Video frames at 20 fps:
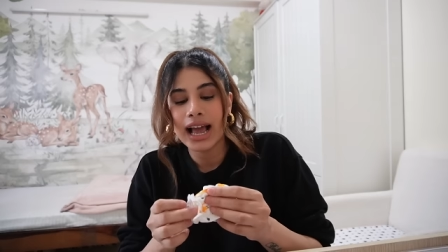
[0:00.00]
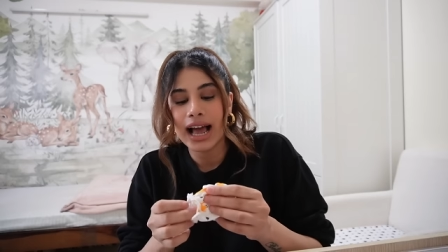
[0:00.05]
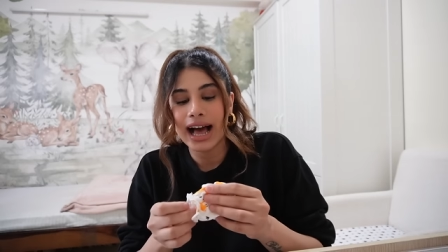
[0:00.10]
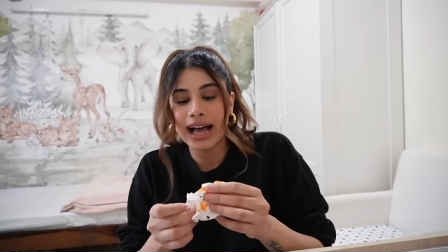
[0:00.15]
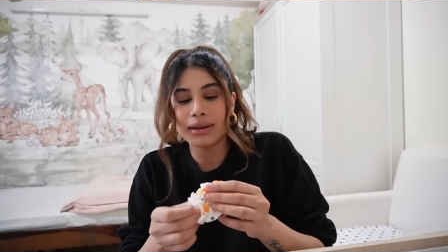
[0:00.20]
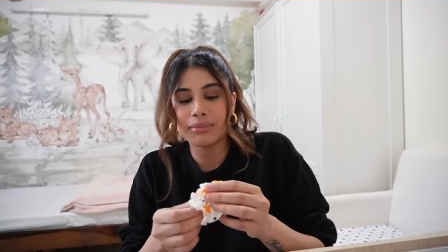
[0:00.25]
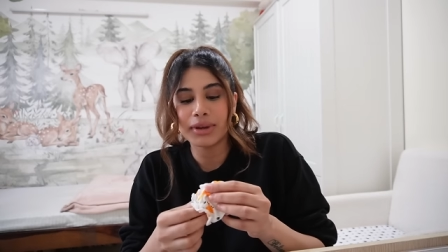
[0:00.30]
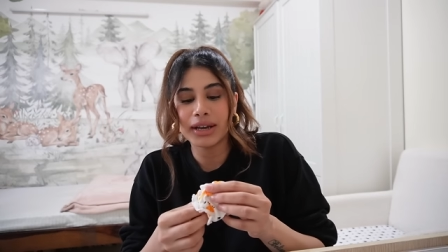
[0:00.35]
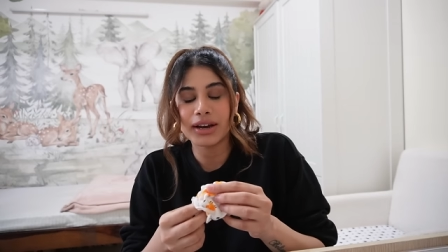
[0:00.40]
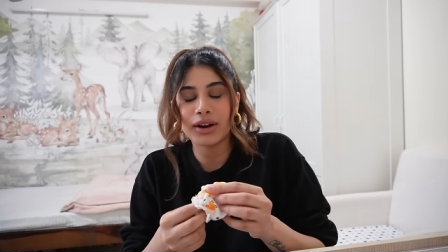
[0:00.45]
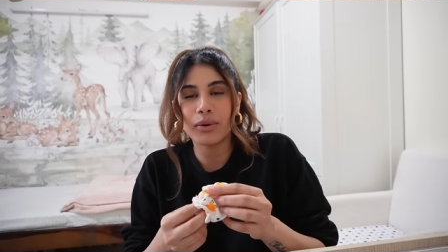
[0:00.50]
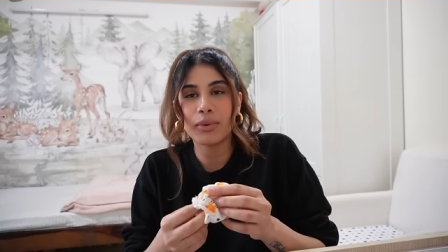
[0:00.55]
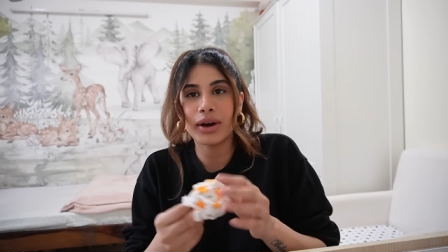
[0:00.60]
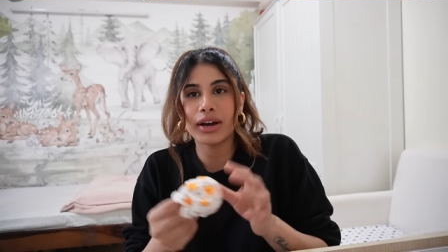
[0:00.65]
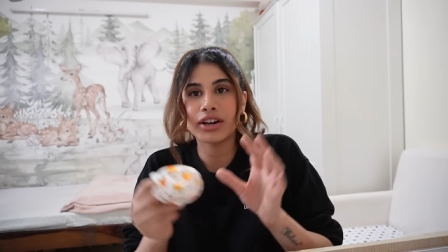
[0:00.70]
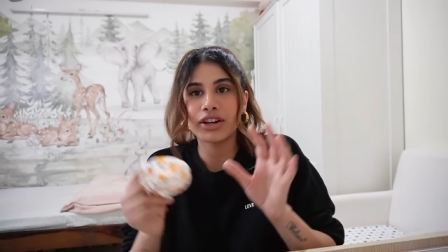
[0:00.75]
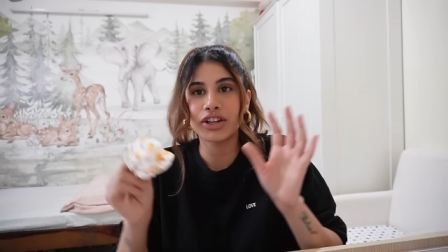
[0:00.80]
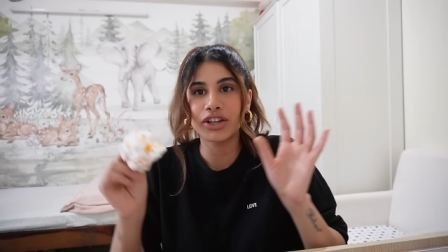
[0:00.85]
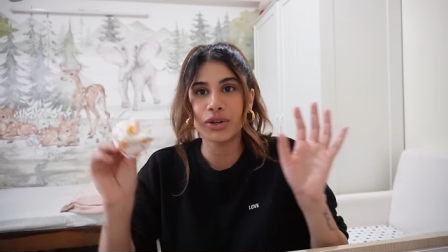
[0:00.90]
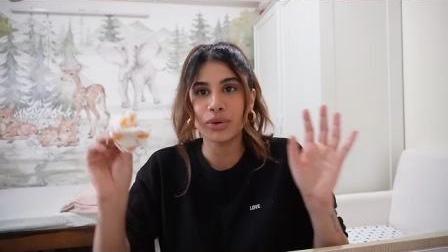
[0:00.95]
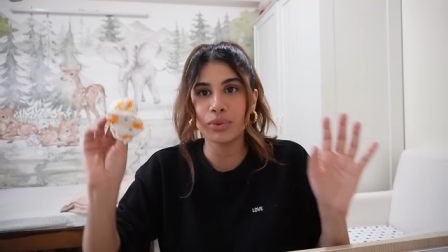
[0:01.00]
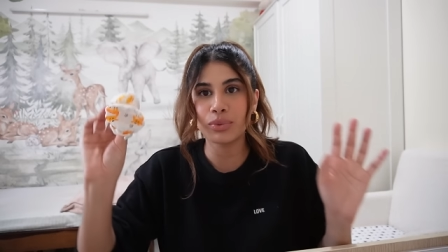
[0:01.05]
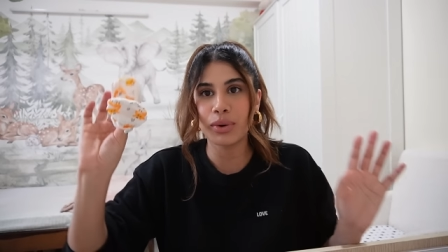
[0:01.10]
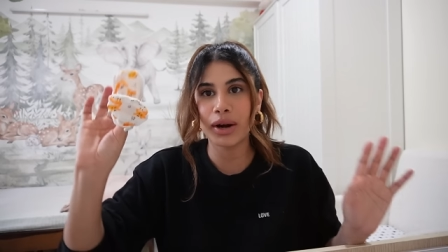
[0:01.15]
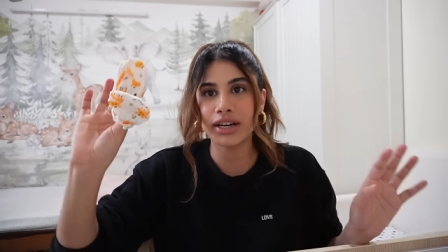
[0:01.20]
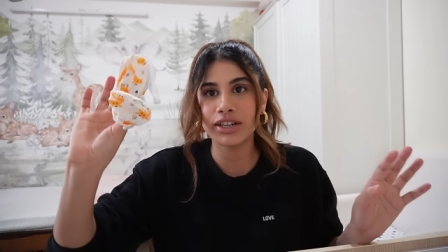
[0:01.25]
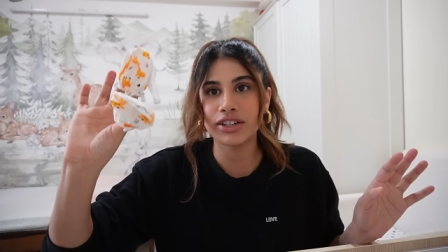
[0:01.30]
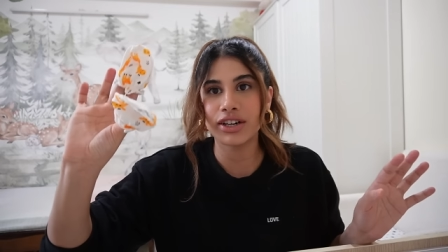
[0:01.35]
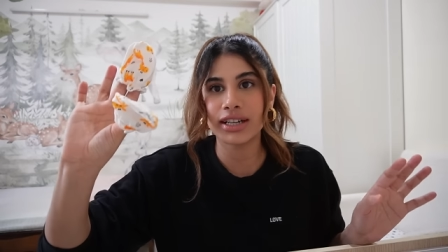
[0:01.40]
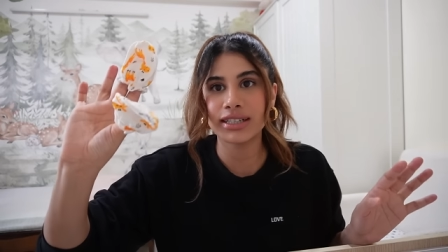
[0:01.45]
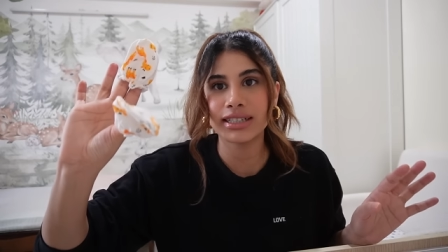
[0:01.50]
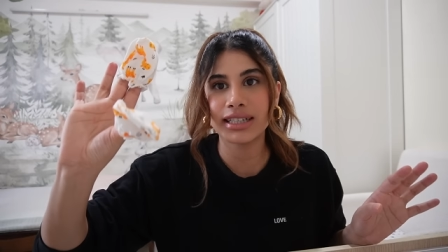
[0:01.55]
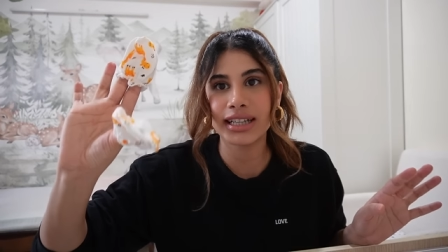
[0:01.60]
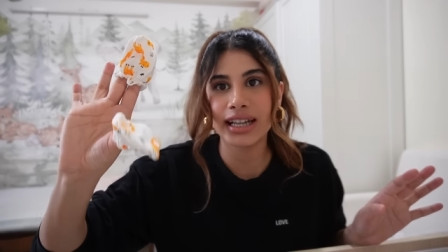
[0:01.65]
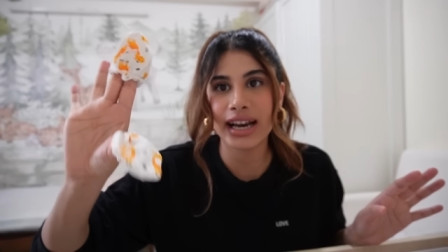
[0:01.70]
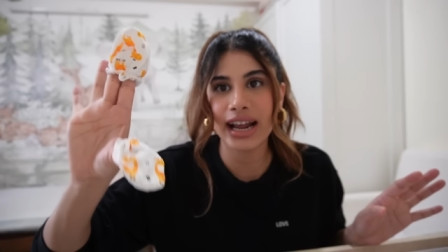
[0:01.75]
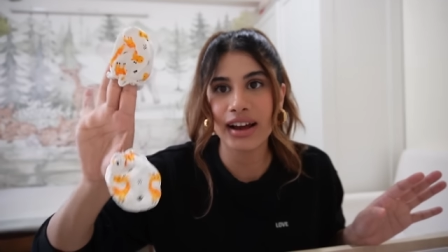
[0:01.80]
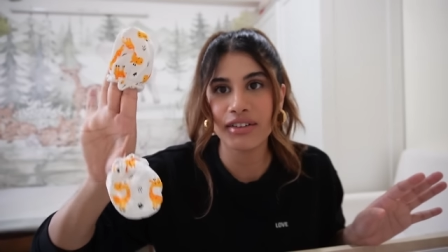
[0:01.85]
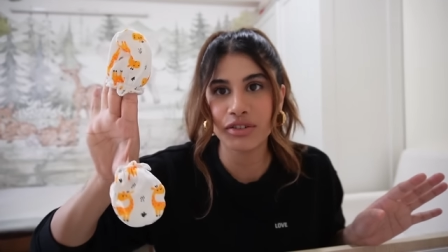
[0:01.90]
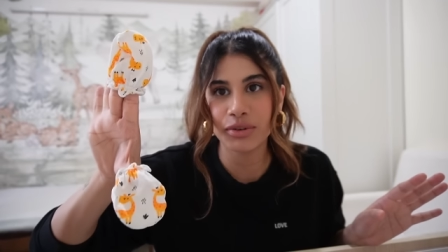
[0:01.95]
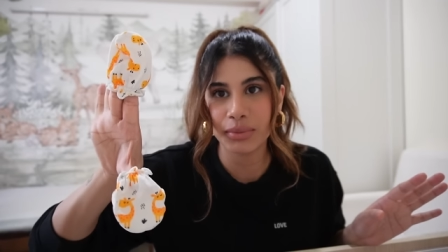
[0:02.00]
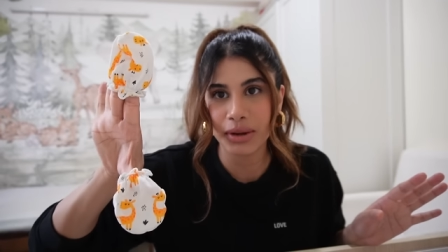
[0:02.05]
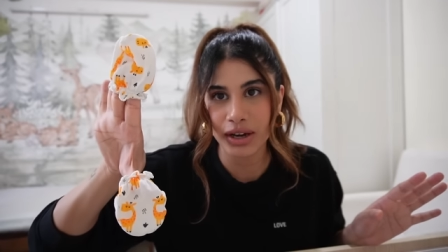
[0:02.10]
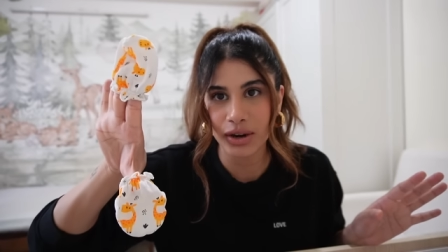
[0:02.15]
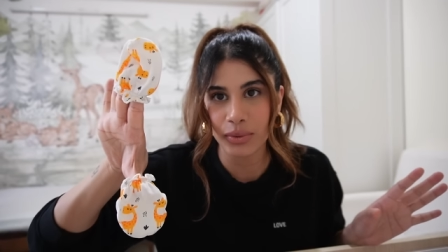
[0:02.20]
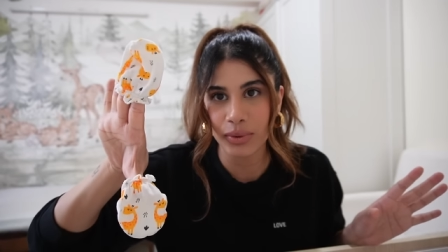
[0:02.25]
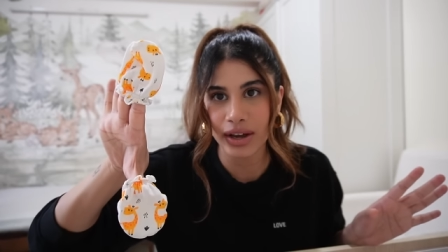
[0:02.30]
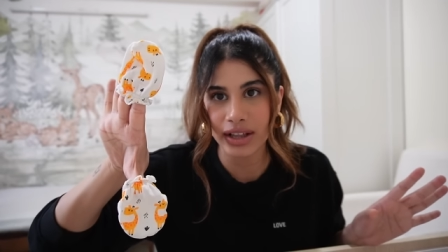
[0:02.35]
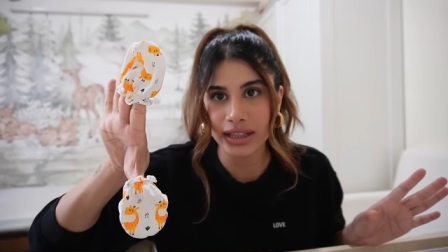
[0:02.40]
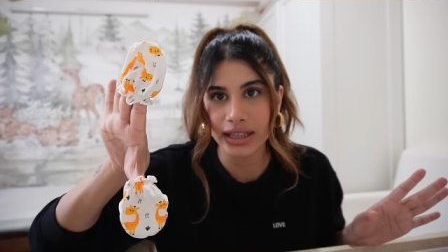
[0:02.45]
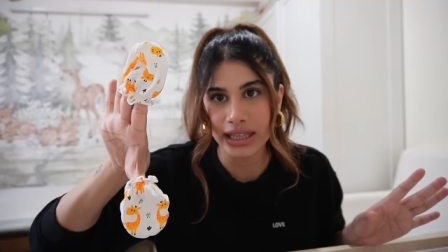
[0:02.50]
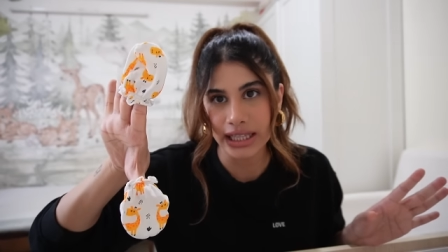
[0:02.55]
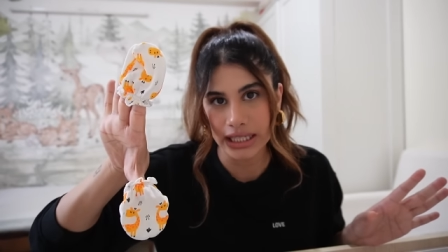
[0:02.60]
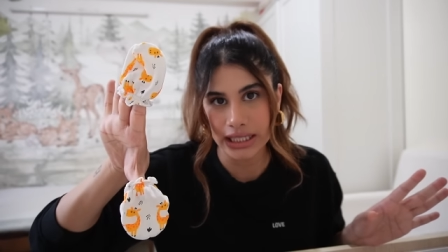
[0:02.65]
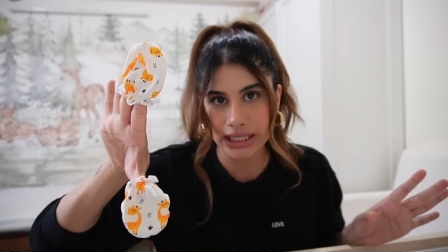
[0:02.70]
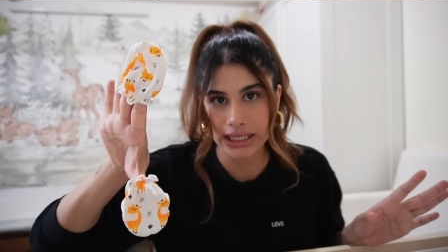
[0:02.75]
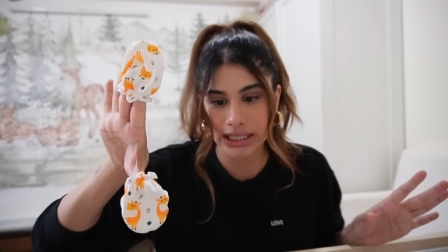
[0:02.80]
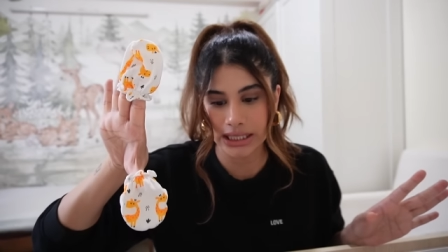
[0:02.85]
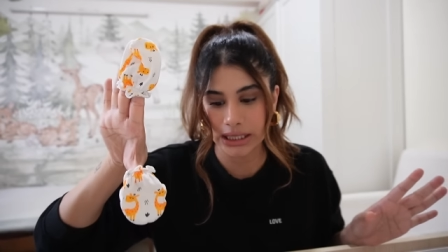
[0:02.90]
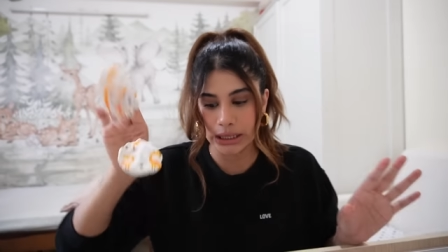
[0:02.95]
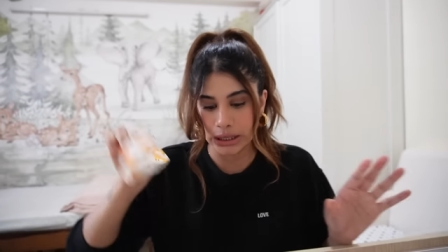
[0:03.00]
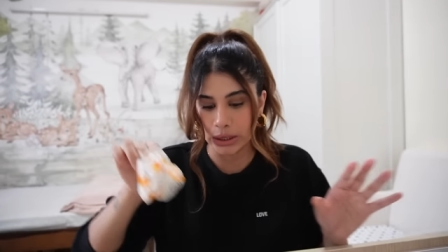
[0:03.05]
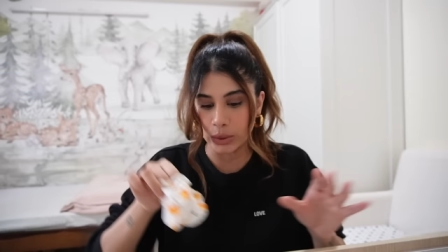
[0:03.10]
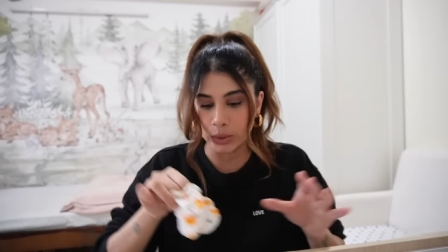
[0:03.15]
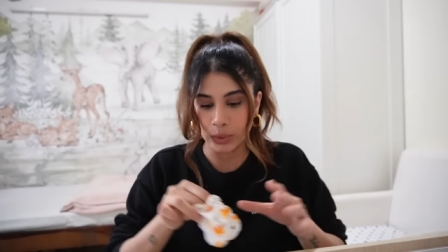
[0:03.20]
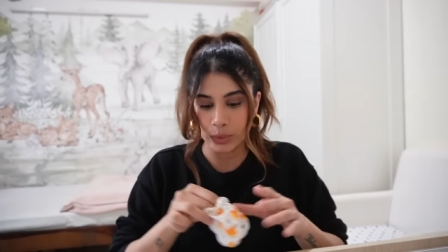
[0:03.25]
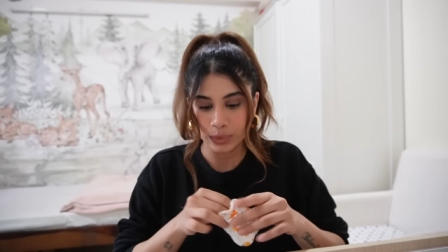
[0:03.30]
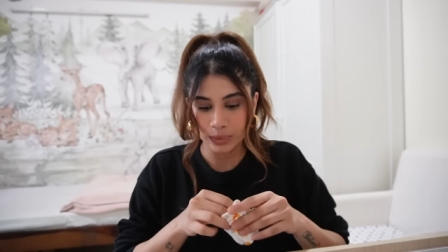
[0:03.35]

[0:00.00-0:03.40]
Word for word: I'll make her wear a cute white dress and then I have to make her wear this. No.